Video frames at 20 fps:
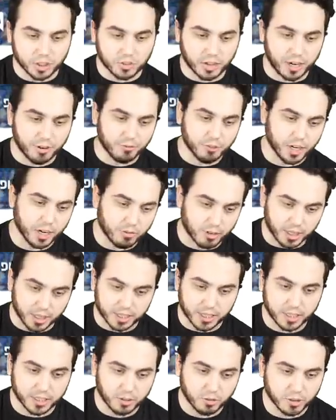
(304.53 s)
right? Forget
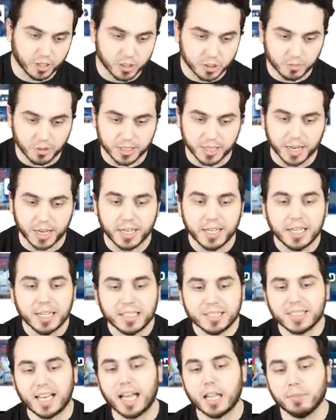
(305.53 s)
Relicanth, no one cares about that.
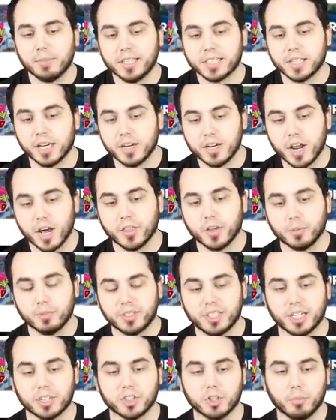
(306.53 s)
Salamence, another
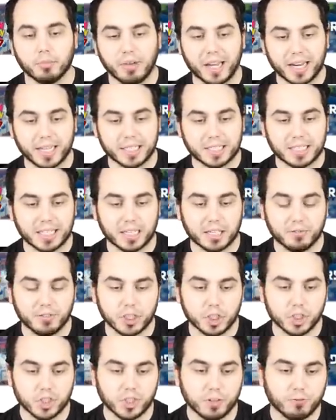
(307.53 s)
potential menace in the
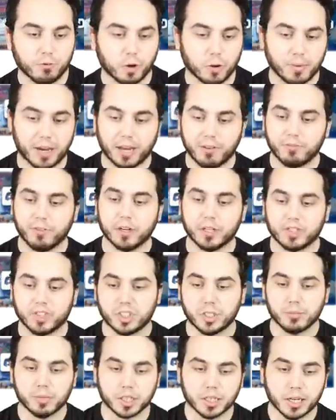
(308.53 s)
VGC format, very
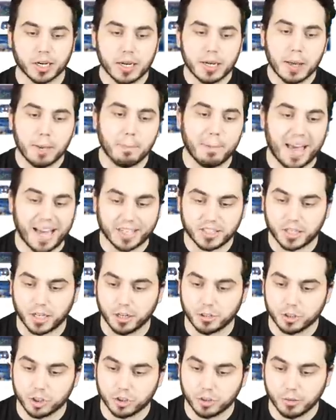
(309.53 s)
similar. Max
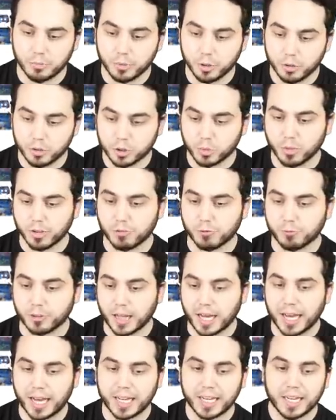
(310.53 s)
Airstream boost with
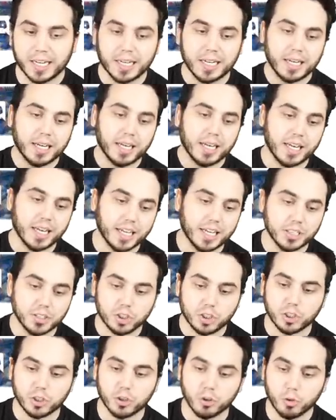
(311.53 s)
Fly
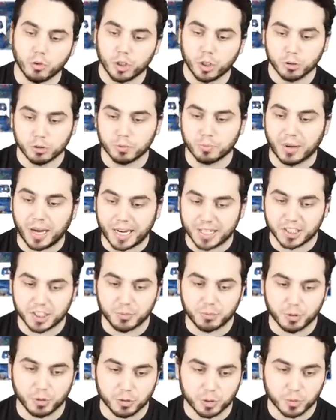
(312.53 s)
into those Moxie
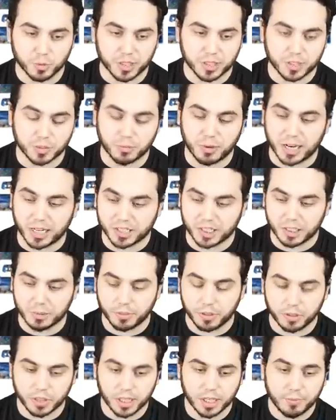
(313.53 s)
boosts with its Moxie
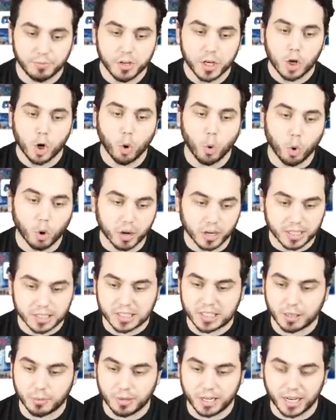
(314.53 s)
ability, or
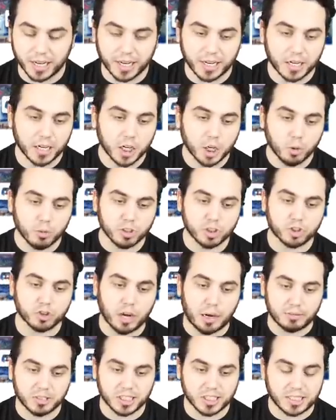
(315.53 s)
Intimidate, which
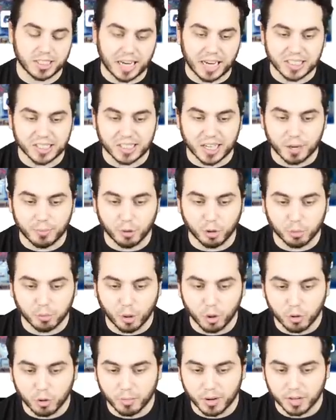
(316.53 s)
drops the attack stat of both
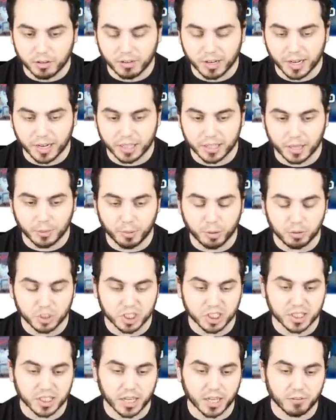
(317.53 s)
Pokemon, right, on the opposing
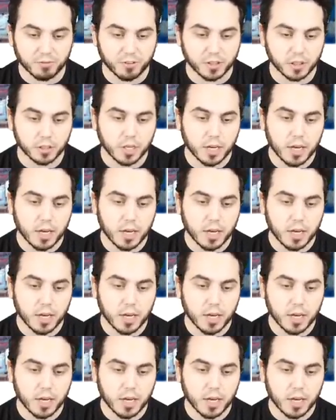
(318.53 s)
side of the field.